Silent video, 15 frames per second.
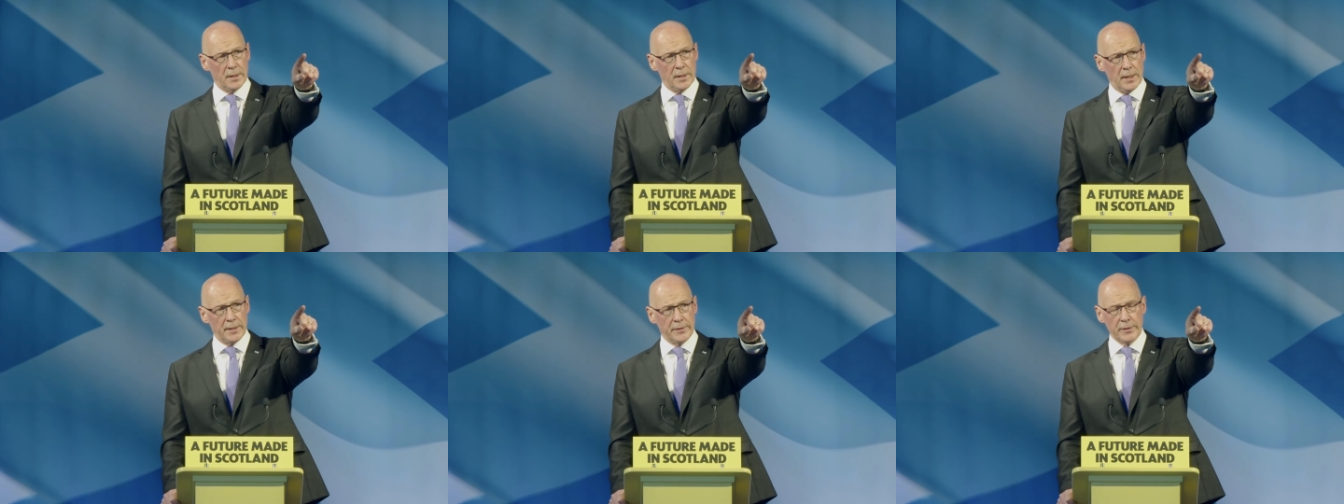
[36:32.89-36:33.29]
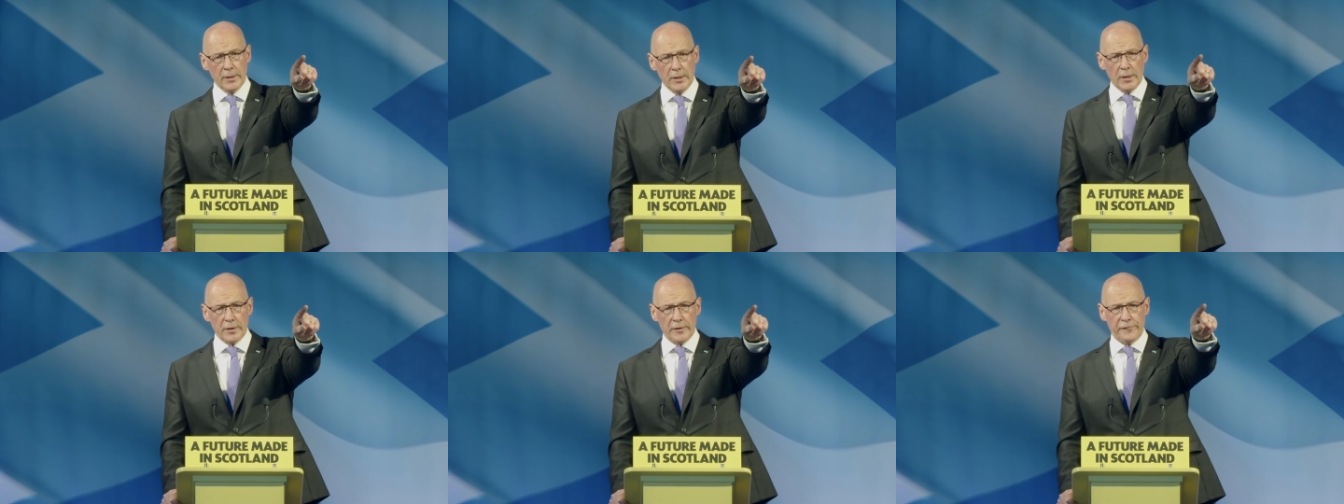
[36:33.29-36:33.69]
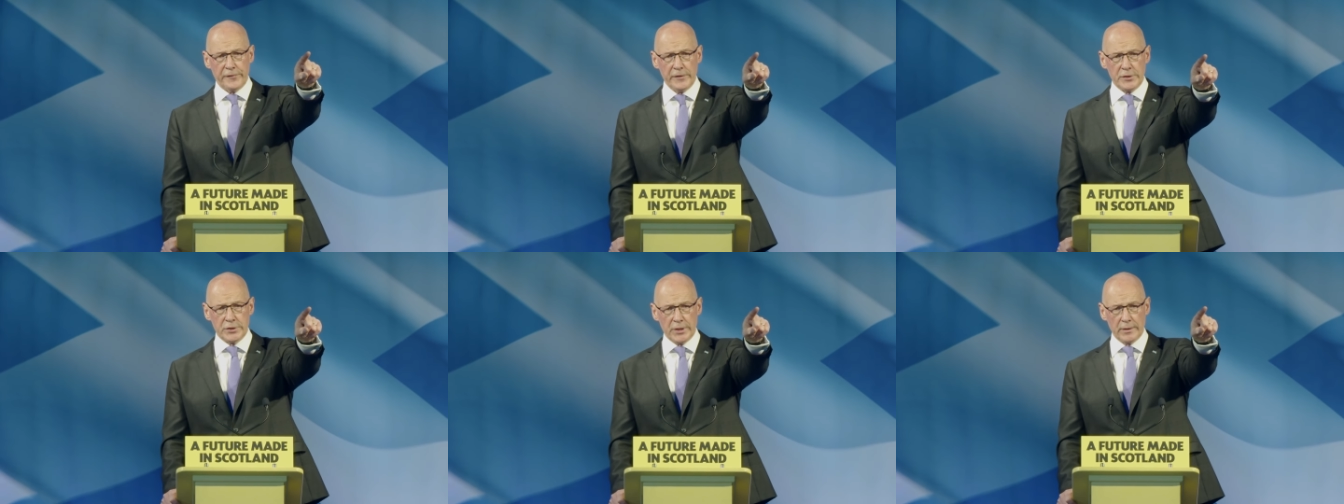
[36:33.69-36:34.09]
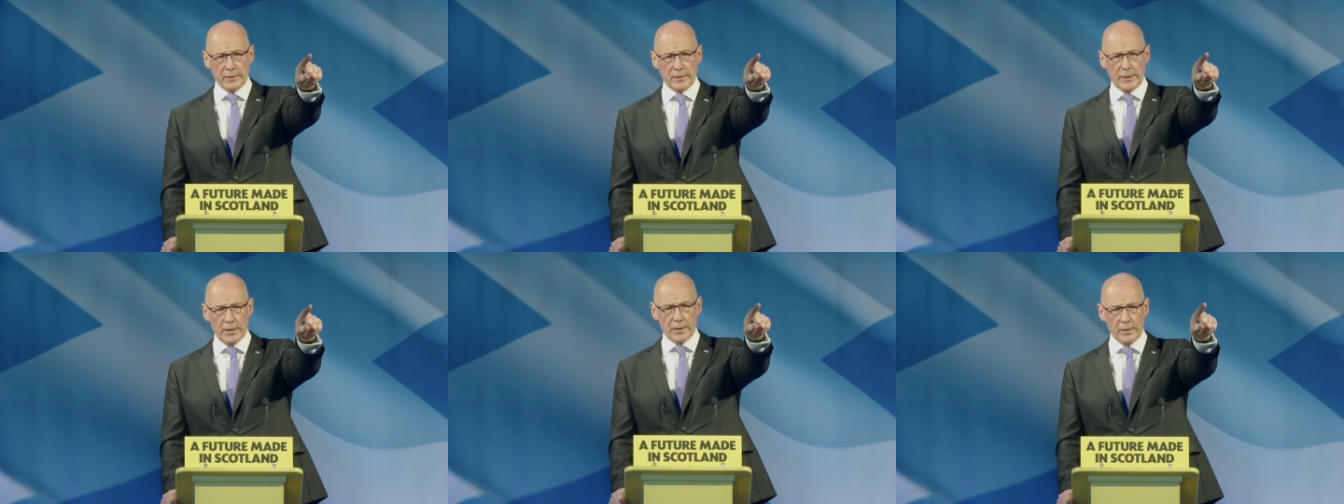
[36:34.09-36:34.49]
And the free
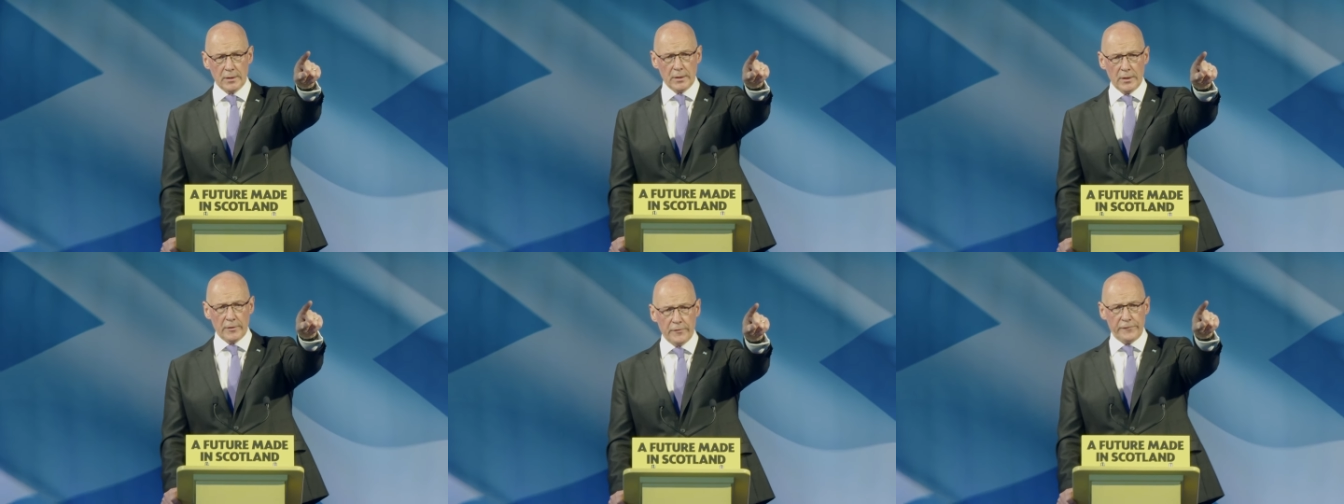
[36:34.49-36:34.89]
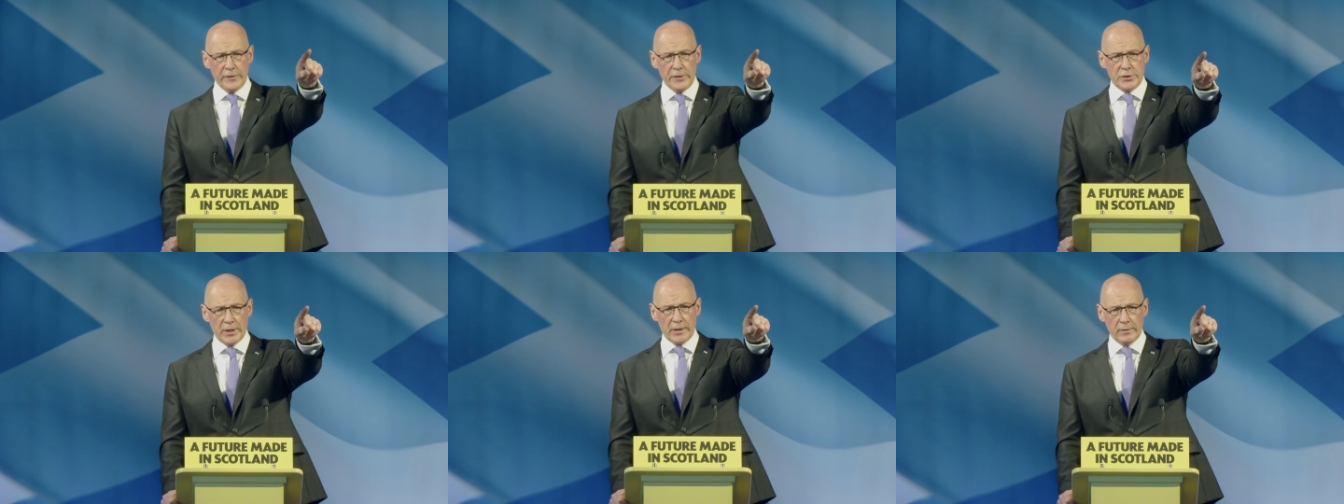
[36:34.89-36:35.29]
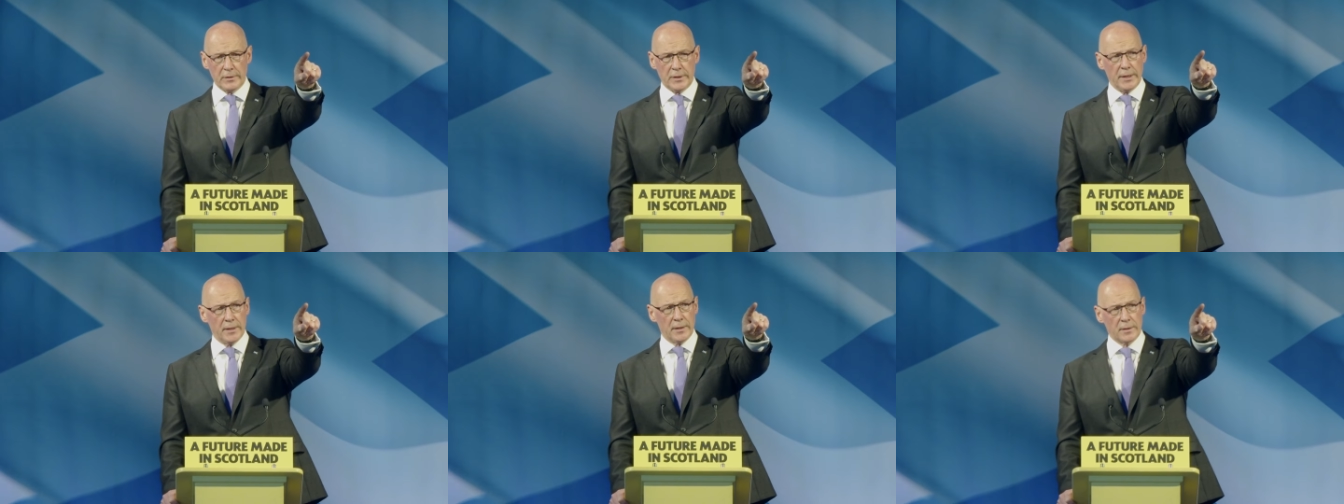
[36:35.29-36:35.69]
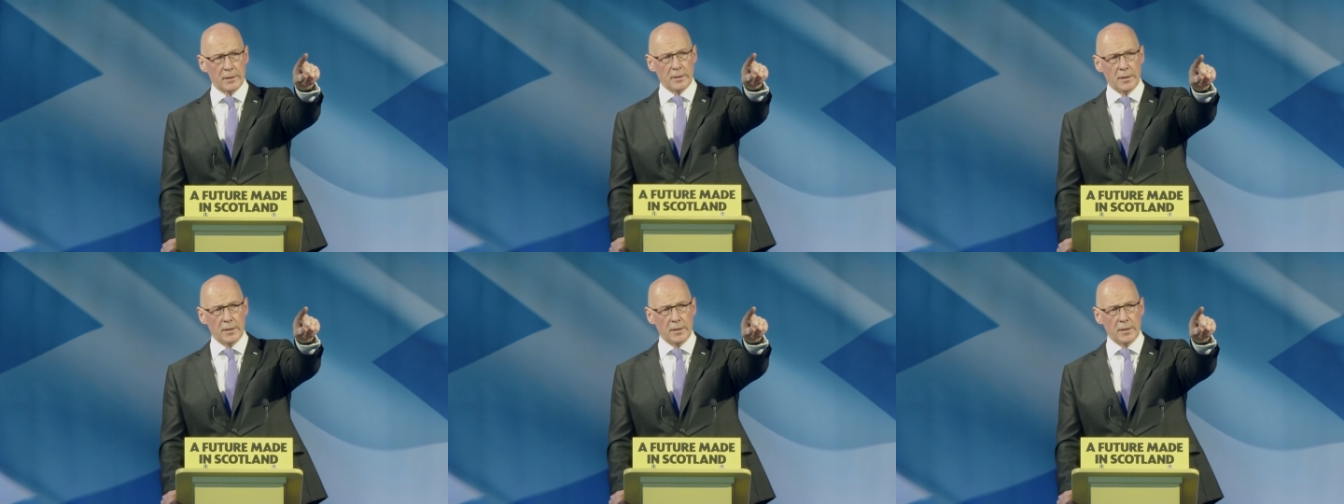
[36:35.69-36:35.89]
childcare